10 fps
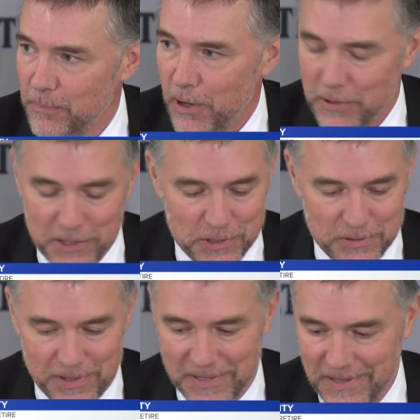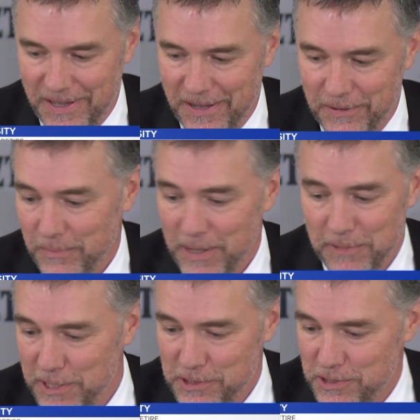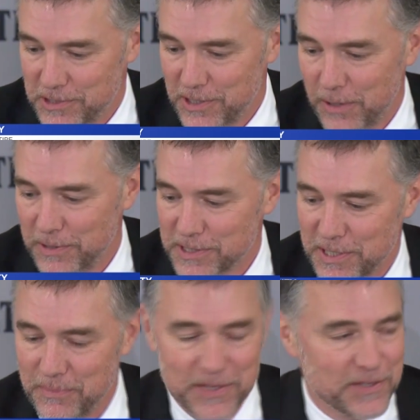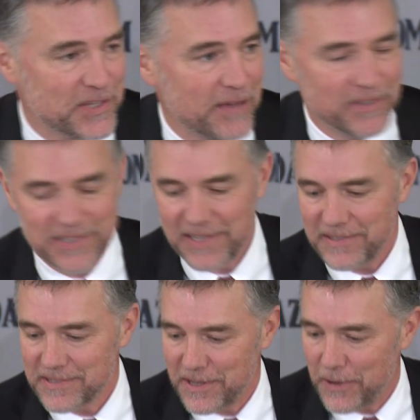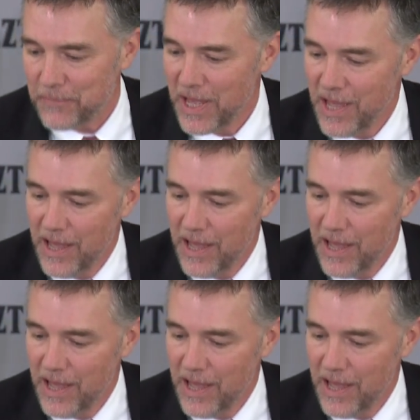football history, uh, or maybe he's just always going to be the 17th. So,